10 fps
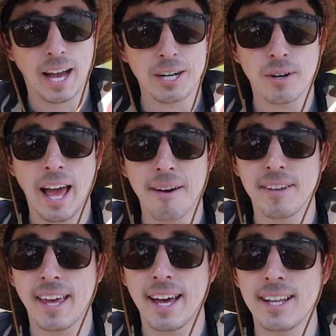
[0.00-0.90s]
I don't
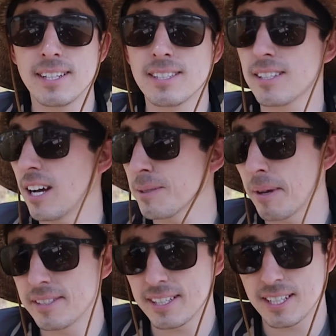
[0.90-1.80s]
have it yet. It costs
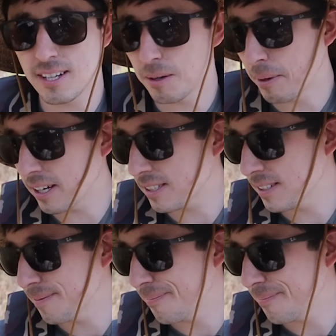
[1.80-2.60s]
about sixteen hundred bucks.